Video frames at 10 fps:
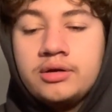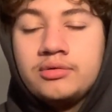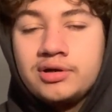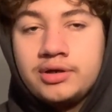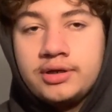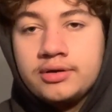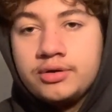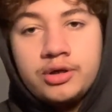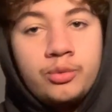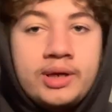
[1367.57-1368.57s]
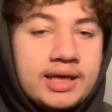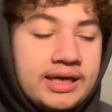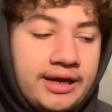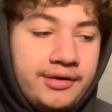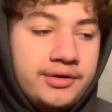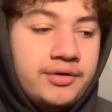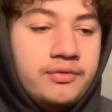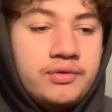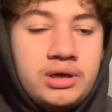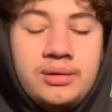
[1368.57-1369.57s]
or your weekend angler,
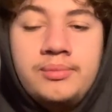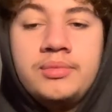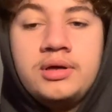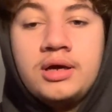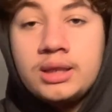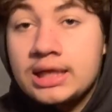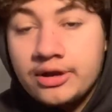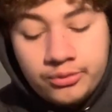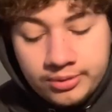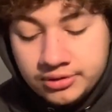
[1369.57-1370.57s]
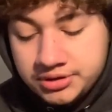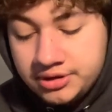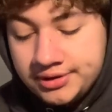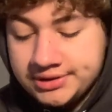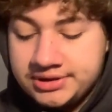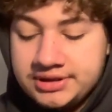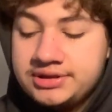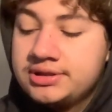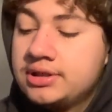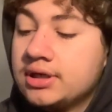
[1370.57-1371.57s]
from a lot of the pros still use these.
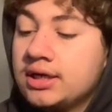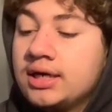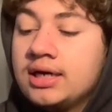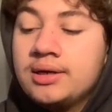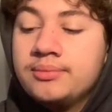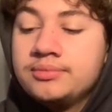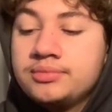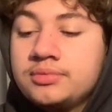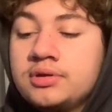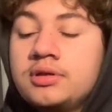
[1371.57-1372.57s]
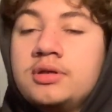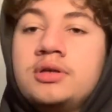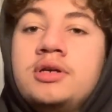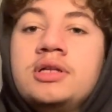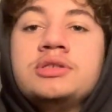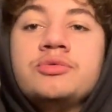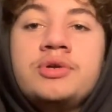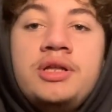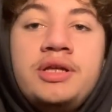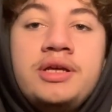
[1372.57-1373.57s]
It's a
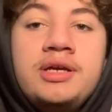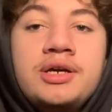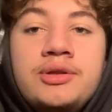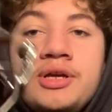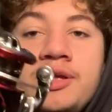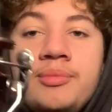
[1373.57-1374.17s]
really good looking